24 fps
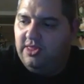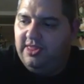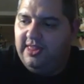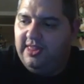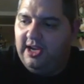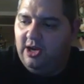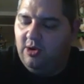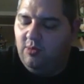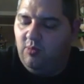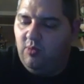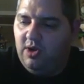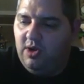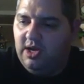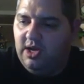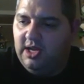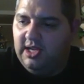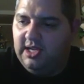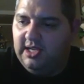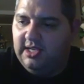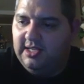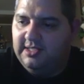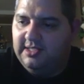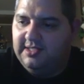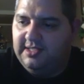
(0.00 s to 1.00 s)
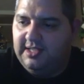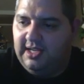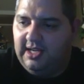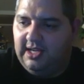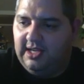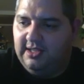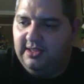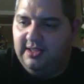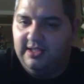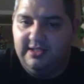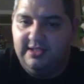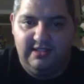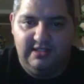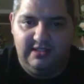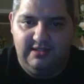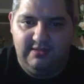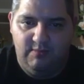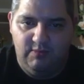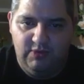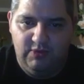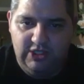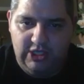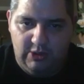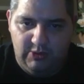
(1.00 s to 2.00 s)
there was this is
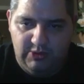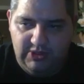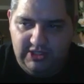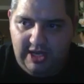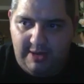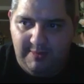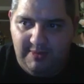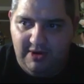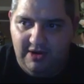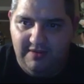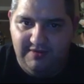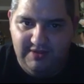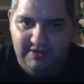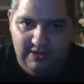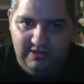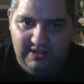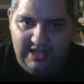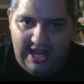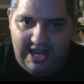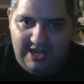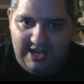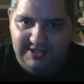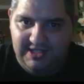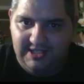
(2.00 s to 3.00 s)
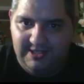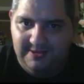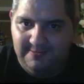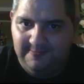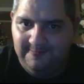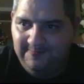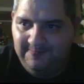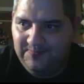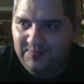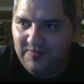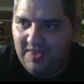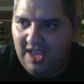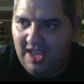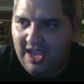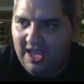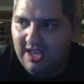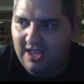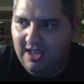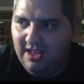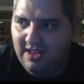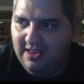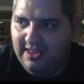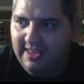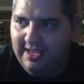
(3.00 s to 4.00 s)
so summer of 2000.
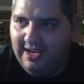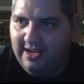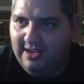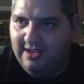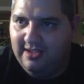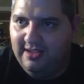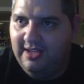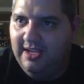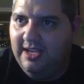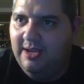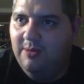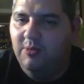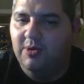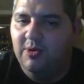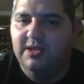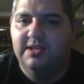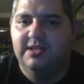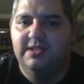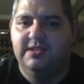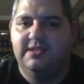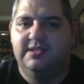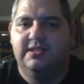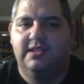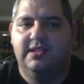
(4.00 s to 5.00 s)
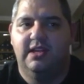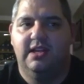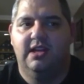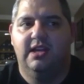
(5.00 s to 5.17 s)
There it was